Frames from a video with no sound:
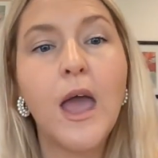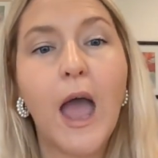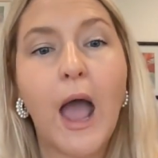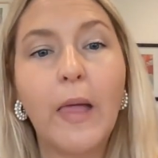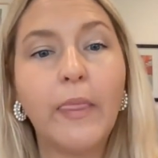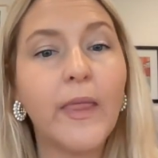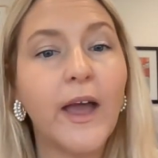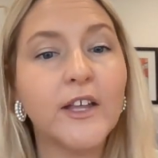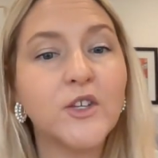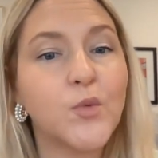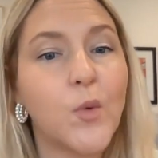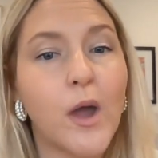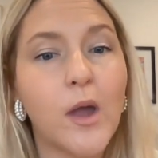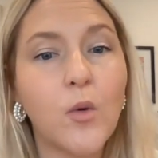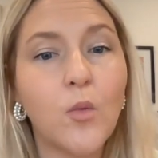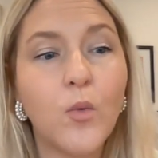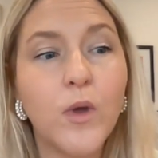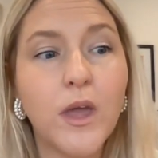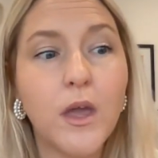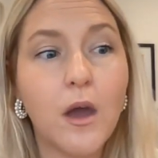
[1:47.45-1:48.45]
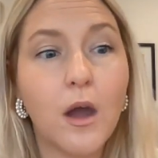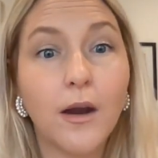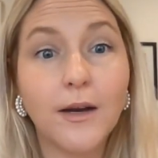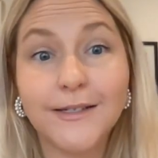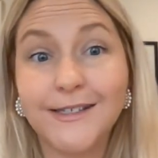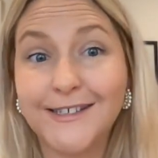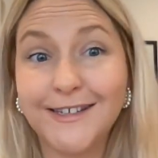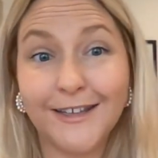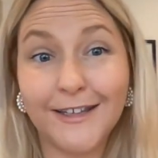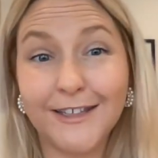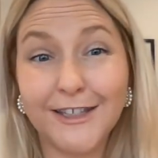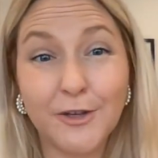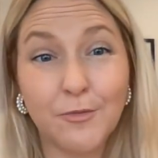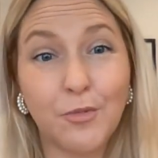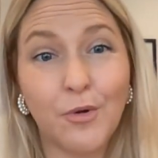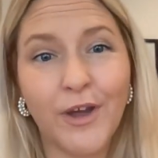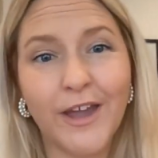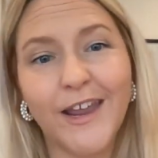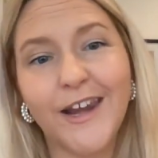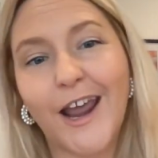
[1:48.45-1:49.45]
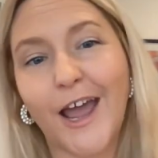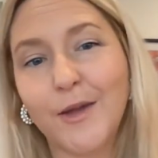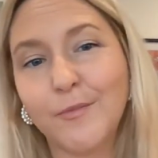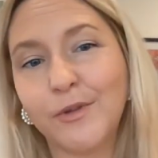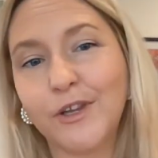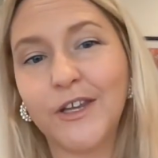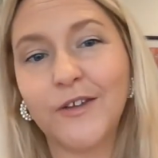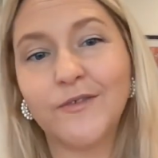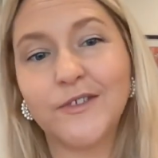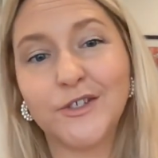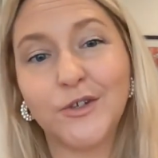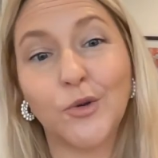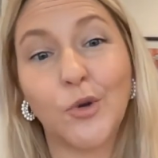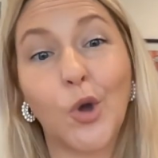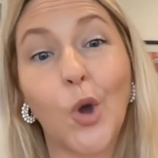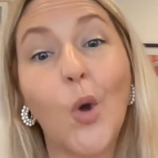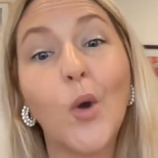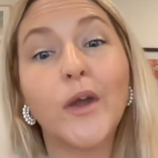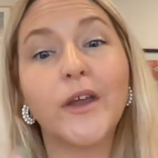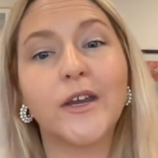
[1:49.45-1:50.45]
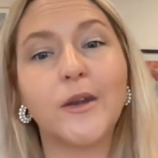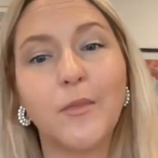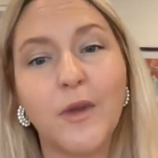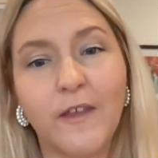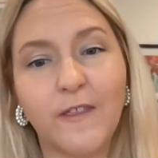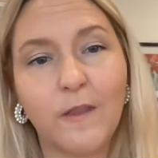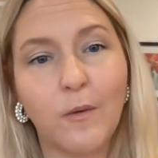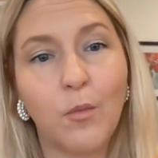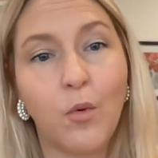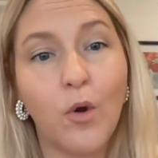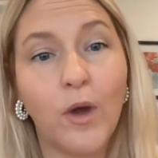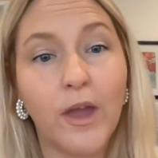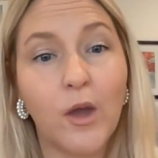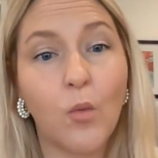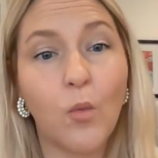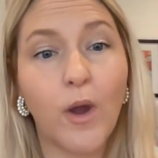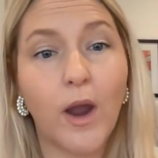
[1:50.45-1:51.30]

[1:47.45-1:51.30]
And that's why we are still at the point, and I believe still going to be at the point,